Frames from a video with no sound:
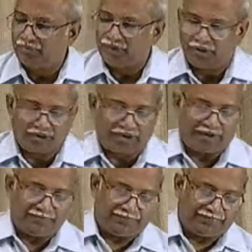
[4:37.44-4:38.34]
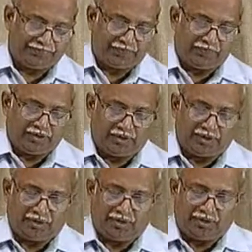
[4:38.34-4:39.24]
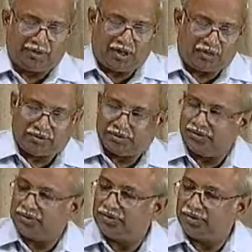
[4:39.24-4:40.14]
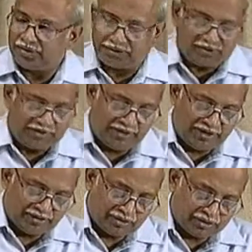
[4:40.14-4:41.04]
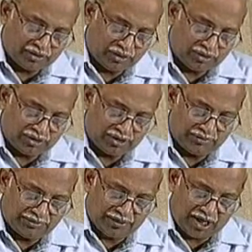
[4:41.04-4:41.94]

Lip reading: Okay. Now, if I draw the load curve,